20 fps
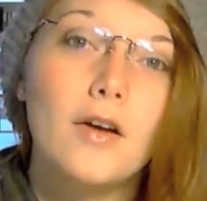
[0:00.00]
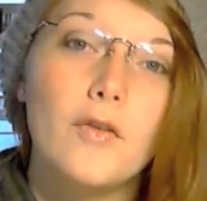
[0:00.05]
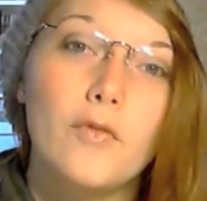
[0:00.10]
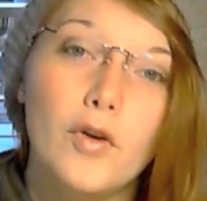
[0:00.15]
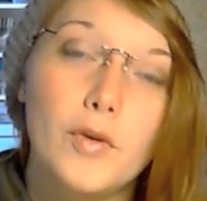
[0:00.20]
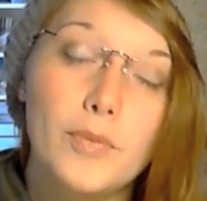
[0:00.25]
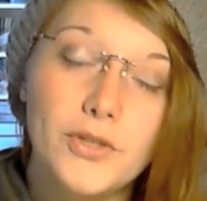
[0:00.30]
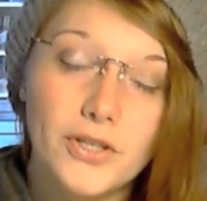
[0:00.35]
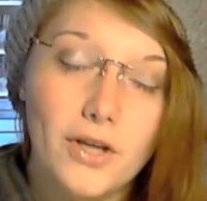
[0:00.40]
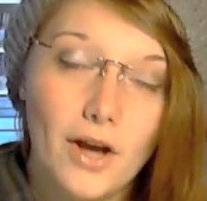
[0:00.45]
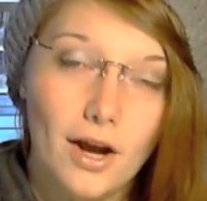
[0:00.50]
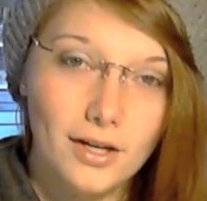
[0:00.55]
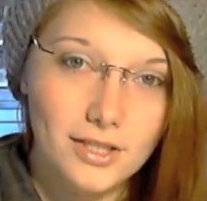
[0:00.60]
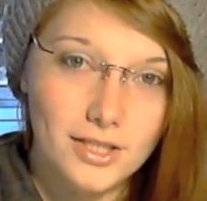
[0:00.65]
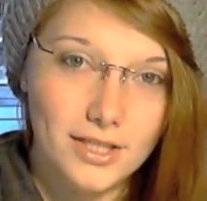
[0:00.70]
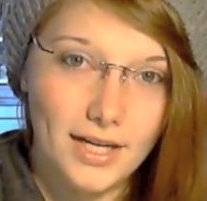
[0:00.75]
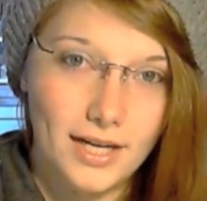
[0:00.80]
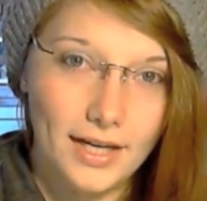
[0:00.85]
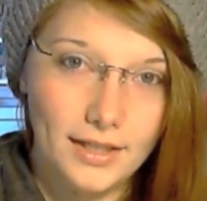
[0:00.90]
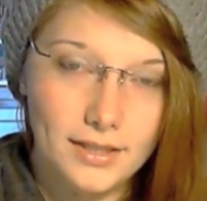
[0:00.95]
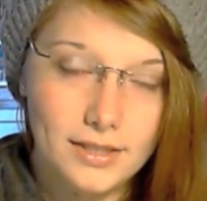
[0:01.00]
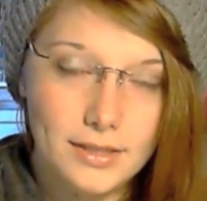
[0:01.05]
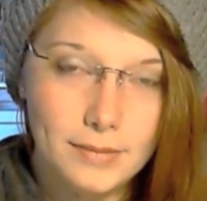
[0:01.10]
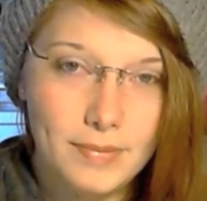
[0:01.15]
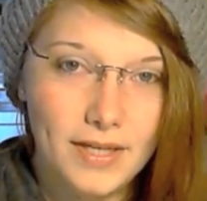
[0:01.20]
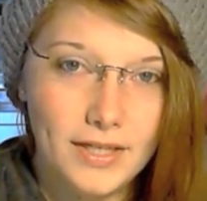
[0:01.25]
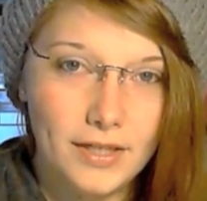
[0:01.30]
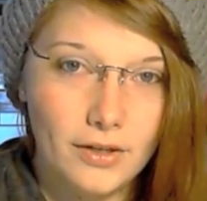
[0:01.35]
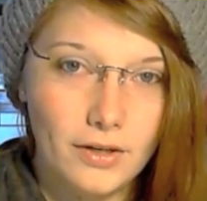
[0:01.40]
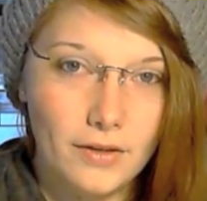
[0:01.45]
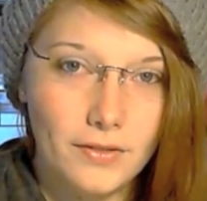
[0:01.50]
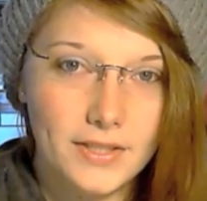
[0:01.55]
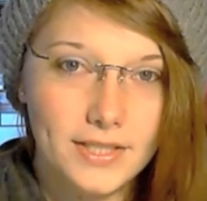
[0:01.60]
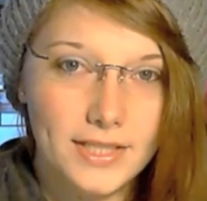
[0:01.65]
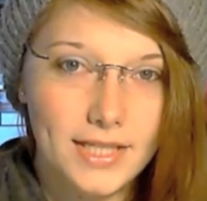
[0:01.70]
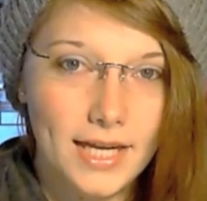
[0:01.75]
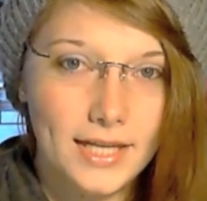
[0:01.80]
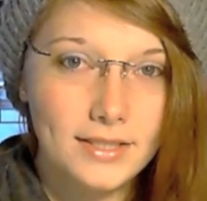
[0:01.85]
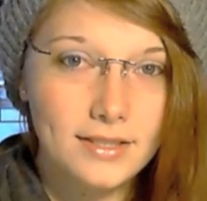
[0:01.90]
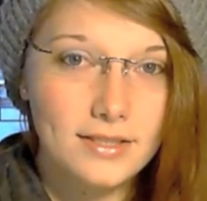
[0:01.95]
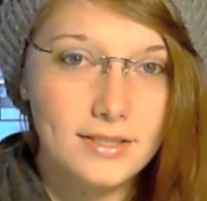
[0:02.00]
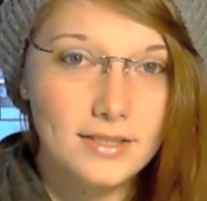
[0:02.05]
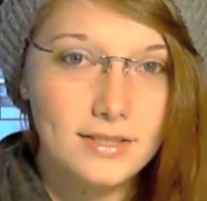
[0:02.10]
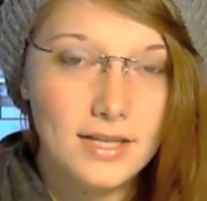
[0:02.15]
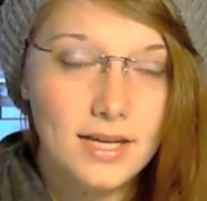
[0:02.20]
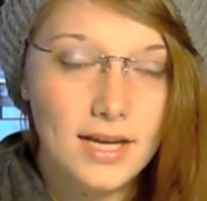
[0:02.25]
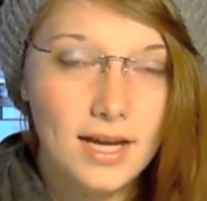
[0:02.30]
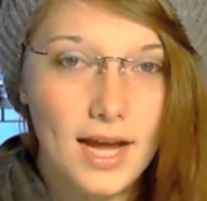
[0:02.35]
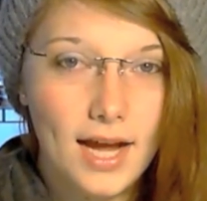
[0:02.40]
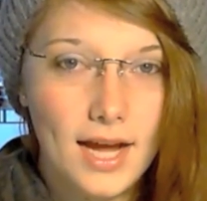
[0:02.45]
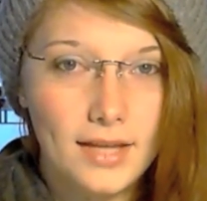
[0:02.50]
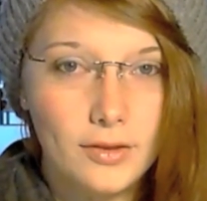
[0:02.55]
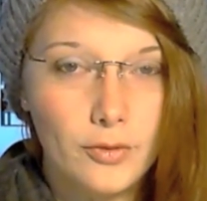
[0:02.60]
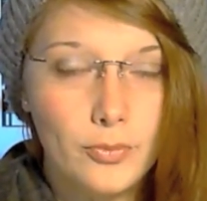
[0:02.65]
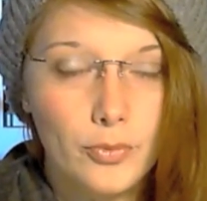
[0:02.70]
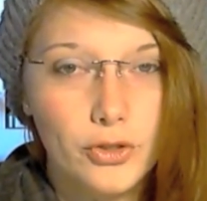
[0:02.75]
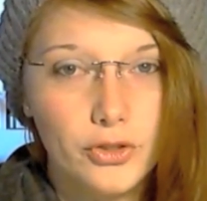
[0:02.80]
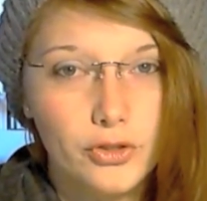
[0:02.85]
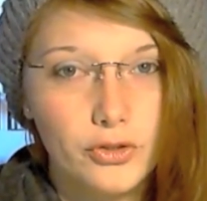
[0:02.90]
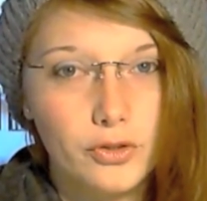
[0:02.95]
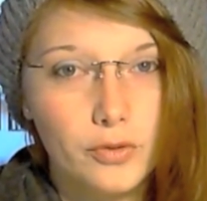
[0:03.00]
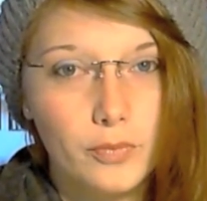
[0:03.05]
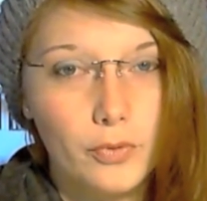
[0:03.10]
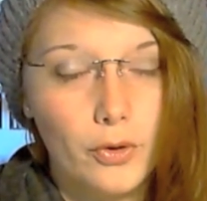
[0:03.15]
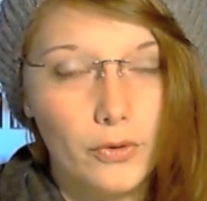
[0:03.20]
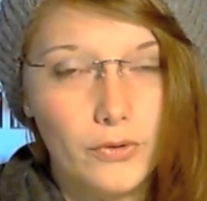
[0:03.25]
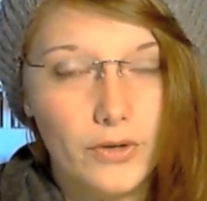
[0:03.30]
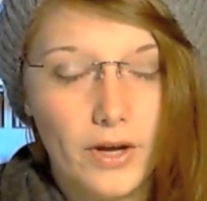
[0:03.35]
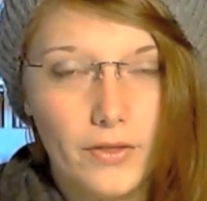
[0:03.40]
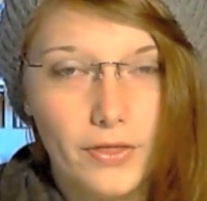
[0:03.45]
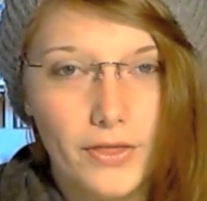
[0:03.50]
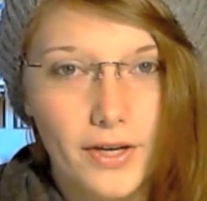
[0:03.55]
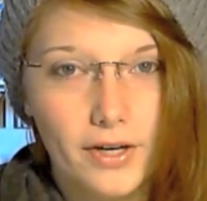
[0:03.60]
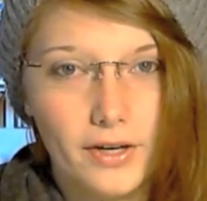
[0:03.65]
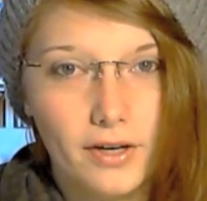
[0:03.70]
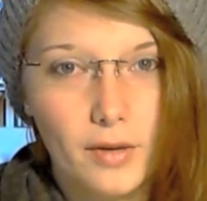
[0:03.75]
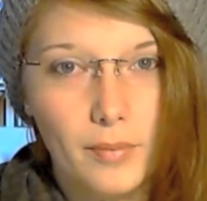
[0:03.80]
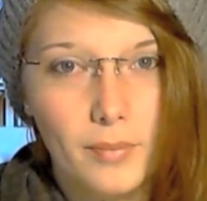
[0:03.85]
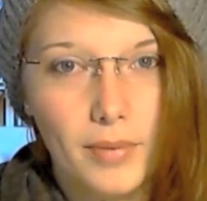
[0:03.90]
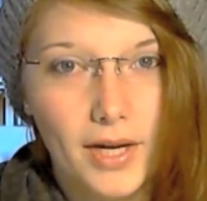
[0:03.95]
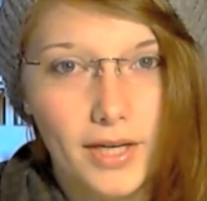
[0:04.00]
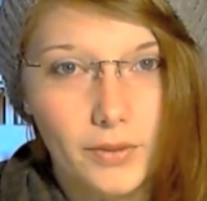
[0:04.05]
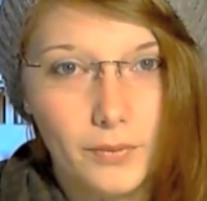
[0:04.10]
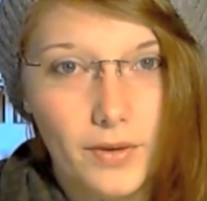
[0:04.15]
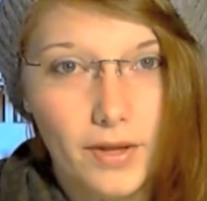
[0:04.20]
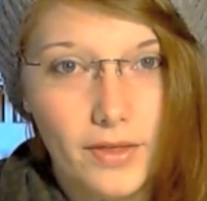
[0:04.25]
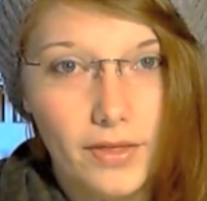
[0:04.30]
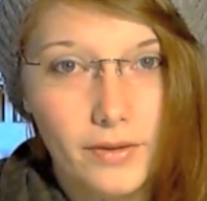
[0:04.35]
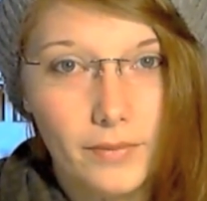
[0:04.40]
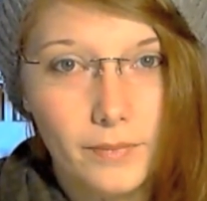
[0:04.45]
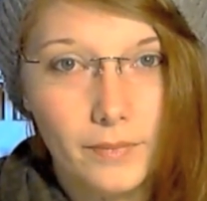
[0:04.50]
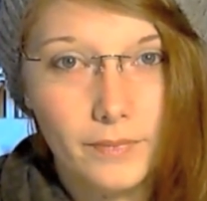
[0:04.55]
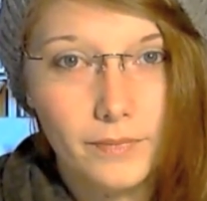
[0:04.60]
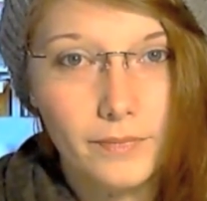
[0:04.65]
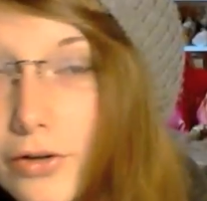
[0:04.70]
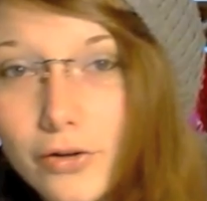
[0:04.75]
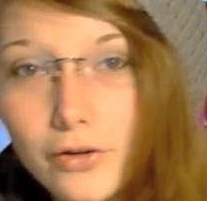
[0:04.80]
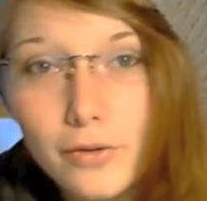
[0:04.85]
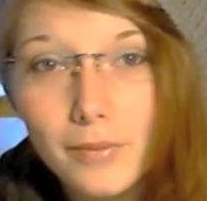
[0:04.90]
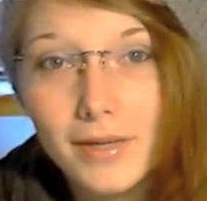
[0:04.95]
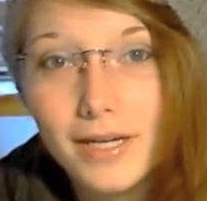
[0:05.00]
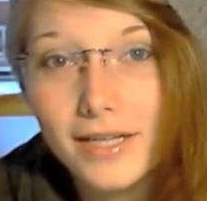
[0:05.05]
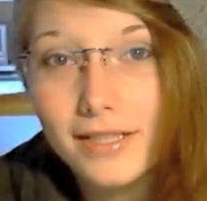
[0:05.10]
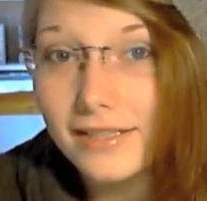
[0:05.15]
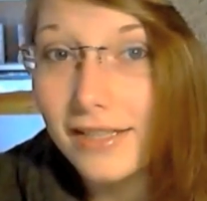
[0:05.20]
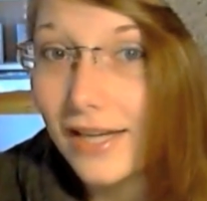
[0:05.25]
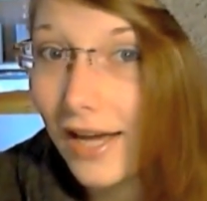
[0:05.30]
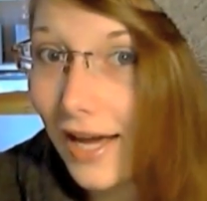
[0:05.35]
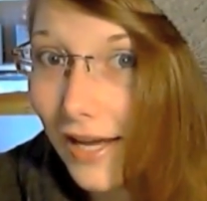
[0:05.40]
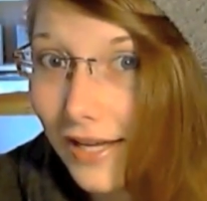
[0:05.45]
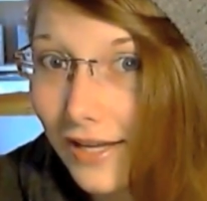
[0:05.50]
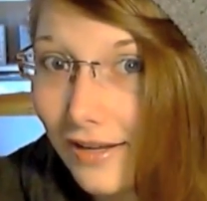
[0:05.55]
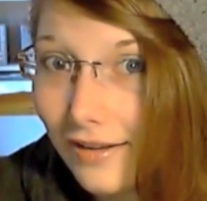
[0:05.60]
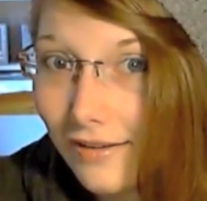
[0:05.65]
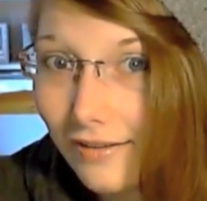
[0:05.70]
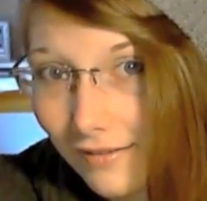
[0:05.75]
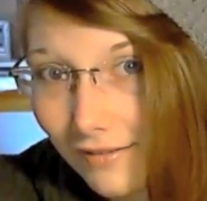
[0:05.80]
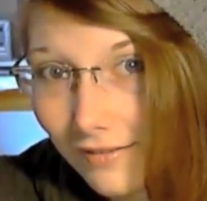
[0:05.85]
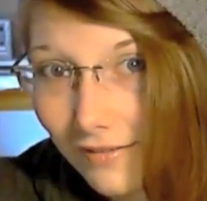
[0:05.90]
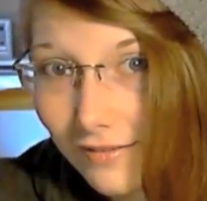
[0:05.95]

Verbs are conjugated depending on the tense and the personal pronoun they're combined with. Nummer 3.